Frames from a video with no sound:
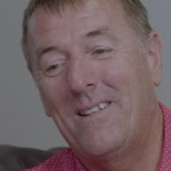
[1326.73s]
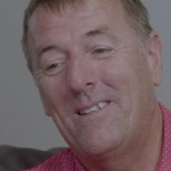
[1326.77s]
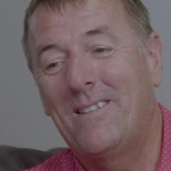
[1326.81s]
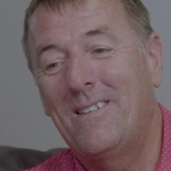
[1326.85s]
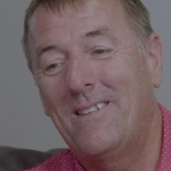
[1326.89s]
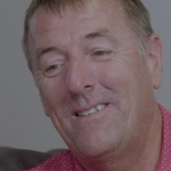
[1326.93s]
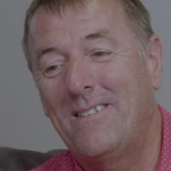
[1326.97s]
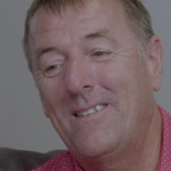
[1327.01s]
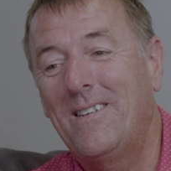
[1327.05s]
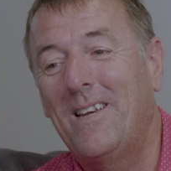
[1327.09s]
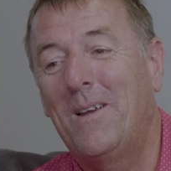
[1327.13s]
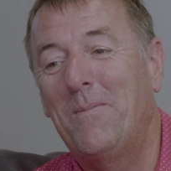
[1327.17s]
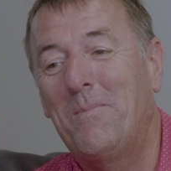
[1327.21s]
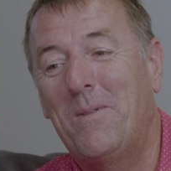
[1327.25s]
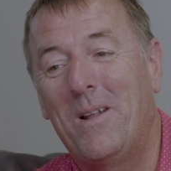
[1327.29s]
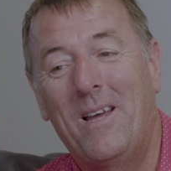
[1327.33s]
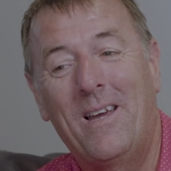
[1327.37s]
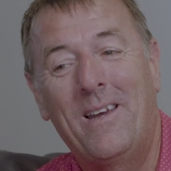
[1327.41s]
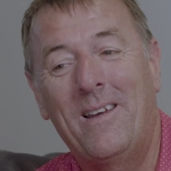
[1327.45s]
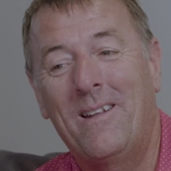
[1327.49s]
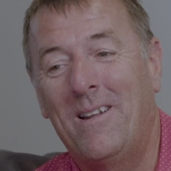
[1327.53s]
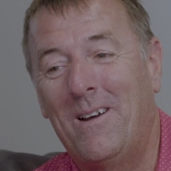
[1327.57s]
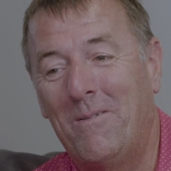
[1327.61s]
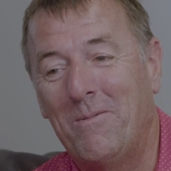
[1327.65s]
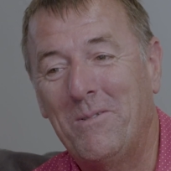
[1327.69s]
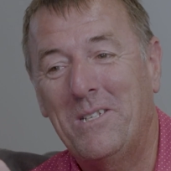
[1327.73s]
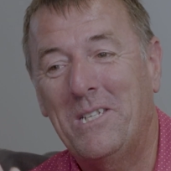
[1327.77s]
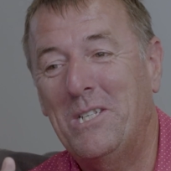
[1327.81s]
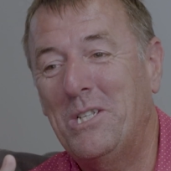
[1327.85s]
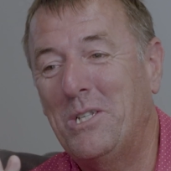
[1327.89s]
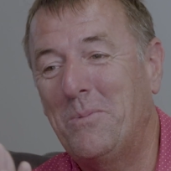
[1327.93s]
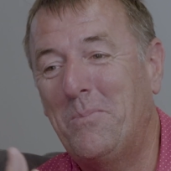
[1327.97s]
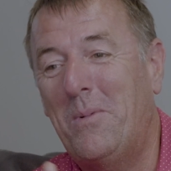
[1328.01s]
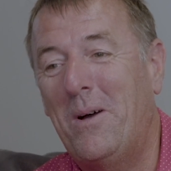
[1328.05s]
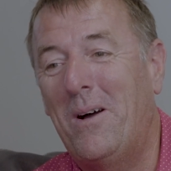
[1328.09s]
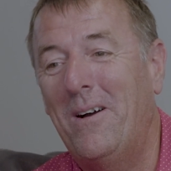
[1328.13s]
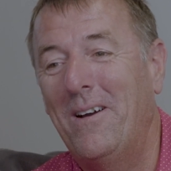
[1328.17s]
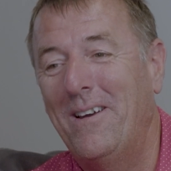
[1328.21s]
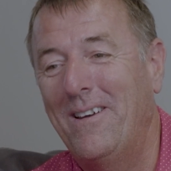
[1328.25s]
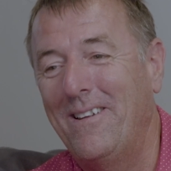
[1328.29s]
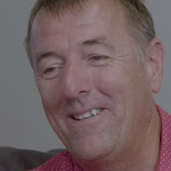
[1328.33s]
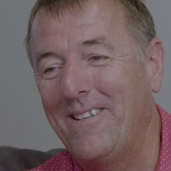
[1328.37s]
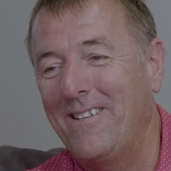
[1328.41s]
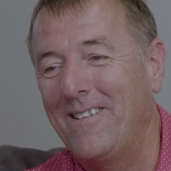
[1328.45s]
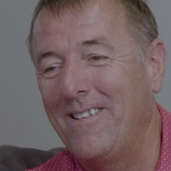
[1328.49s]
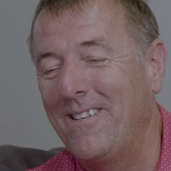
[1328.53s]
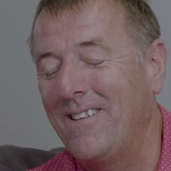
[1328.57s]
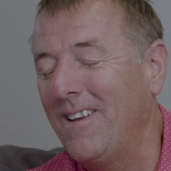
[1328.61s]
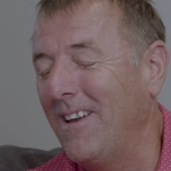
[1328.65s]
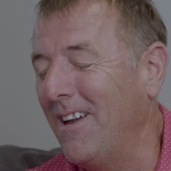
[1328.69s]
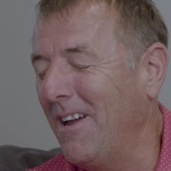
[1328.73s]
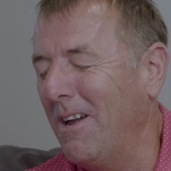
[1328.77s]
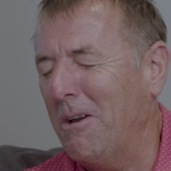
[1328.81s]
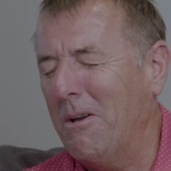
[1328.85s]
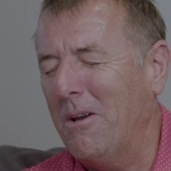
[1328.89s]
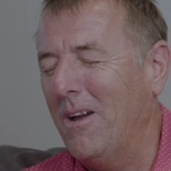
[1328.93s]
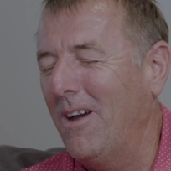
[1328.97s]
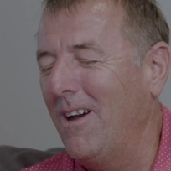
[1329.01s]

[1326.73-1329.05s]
Matt and Tissier play and I was inspired, and